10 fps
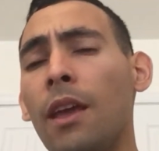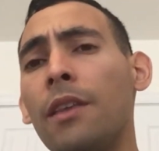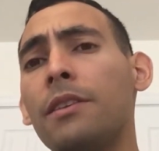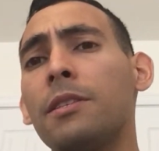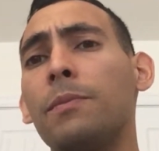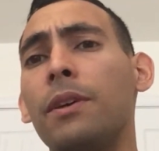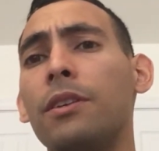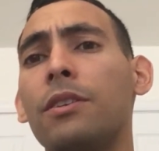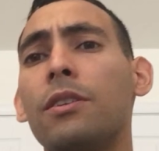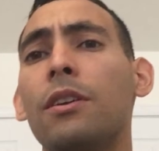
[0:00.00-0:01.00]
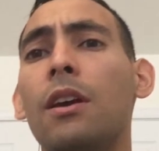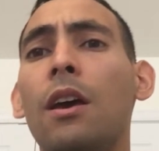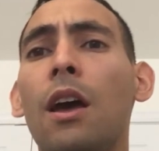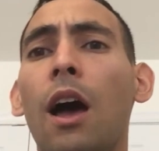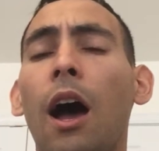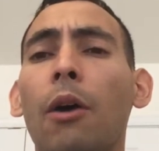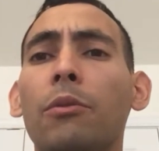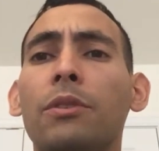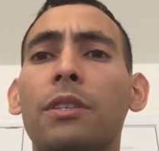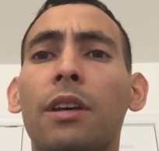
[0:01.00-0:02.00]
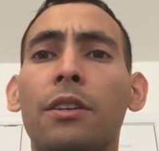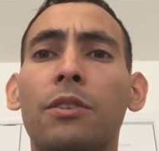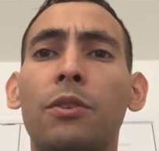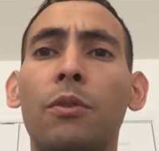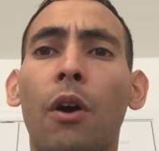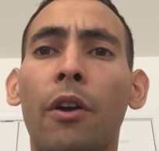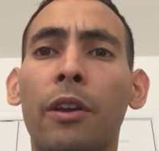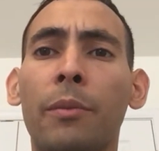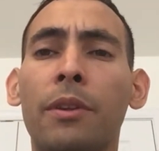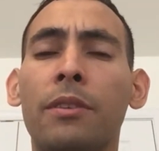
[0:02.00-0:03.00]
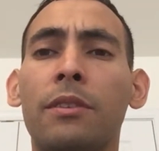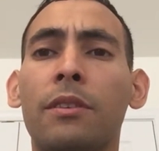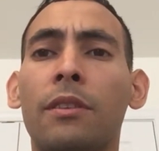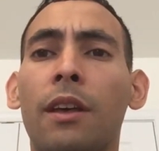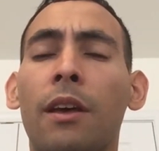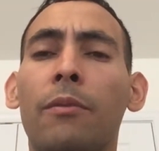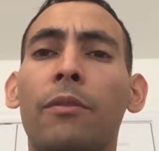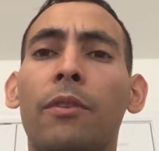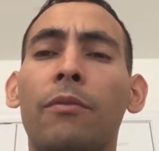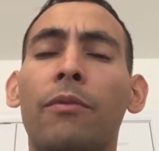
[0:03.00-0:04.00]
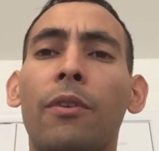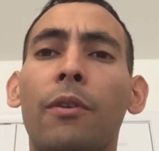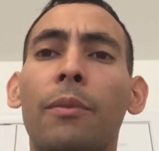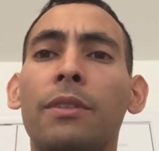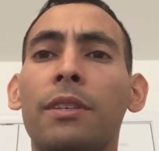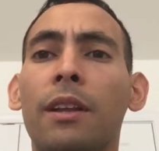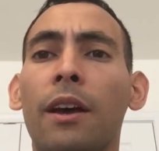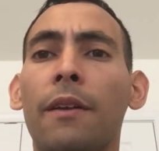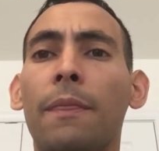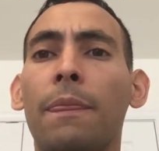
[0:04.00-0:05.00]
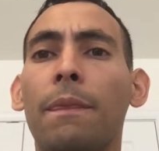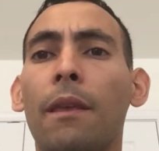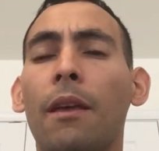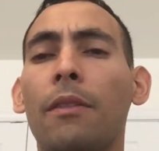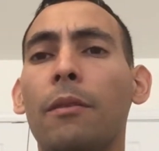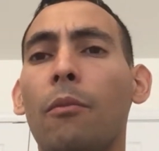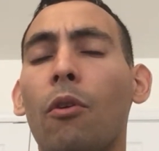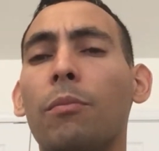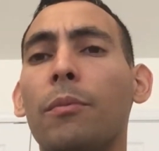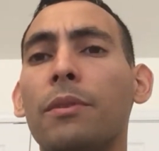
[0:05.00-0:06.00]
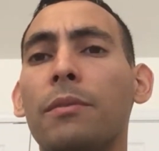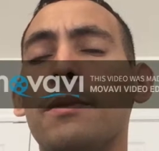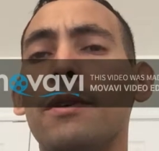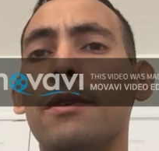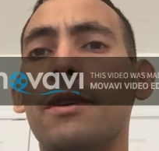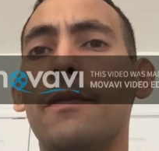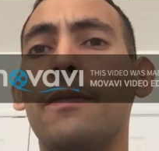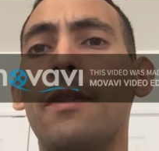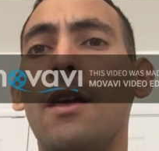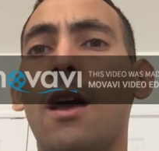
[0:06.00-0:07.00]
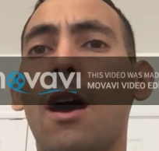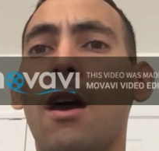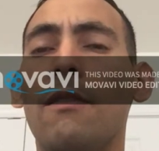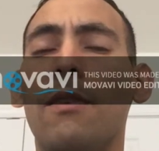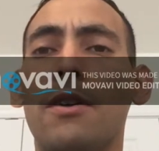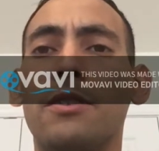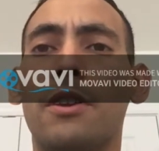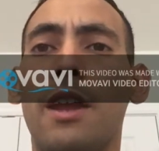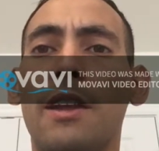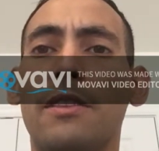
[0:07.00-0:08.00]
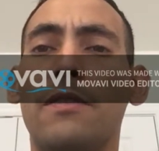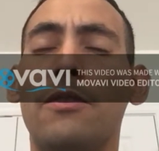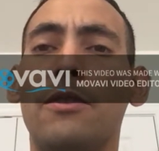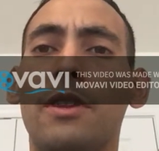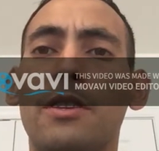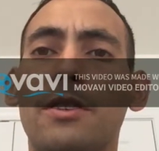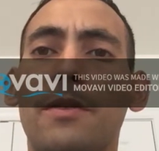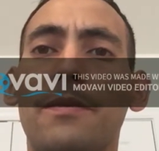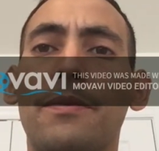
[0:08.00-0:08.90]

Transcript: In this speech, I will discuss two arguments that confirm and deny the moral permissibility of voluntary active euthanasia.